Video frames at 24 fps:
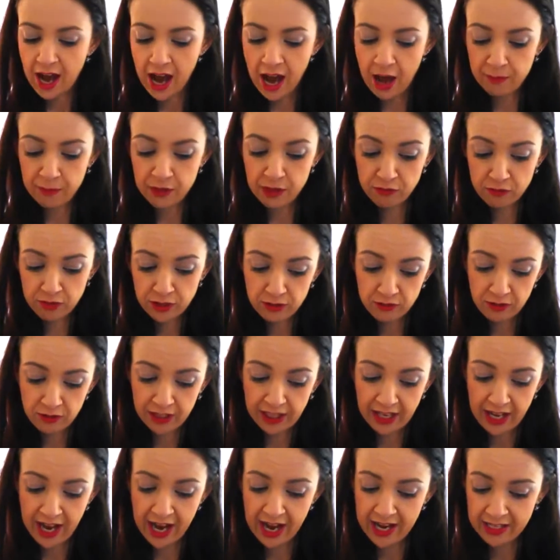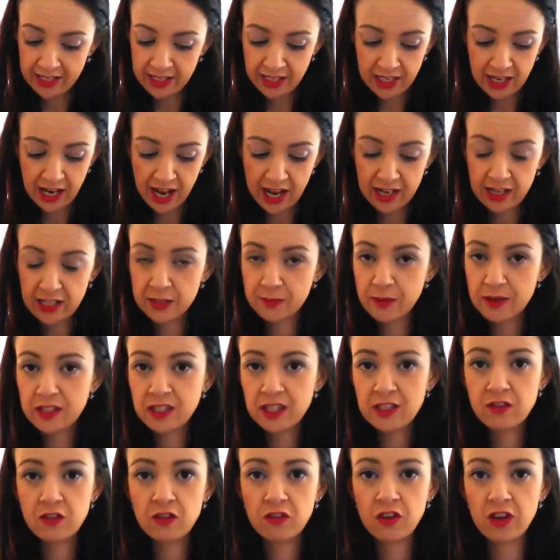Um, they're really, really handy. And
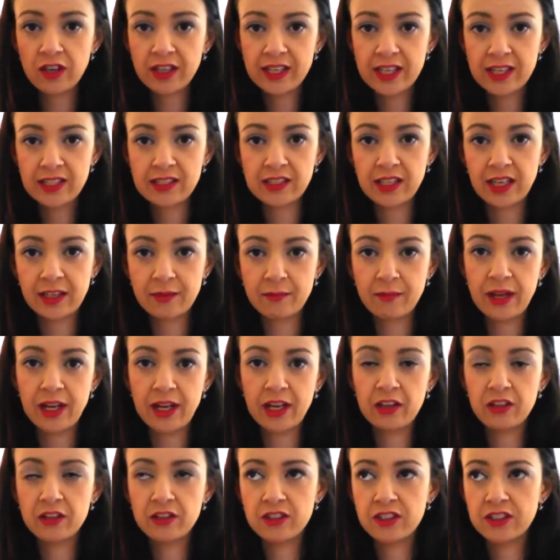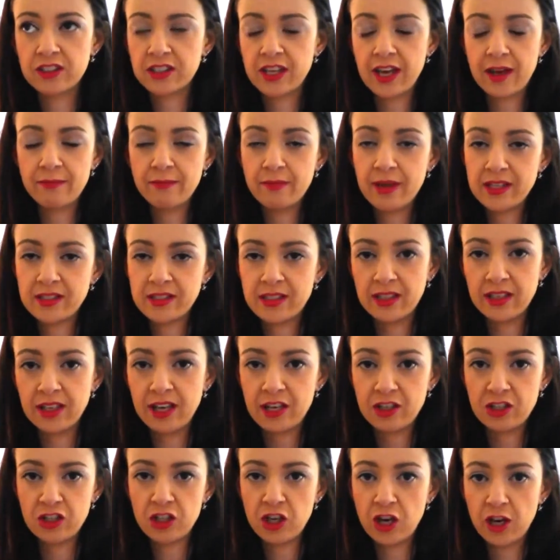especially if you've got kids like me who just get messy
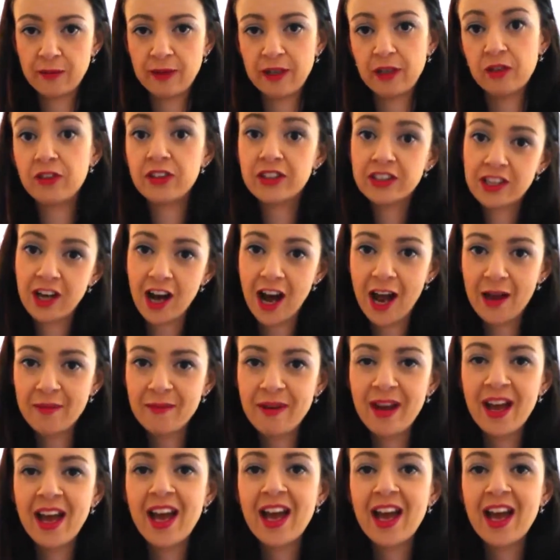and germy all the time,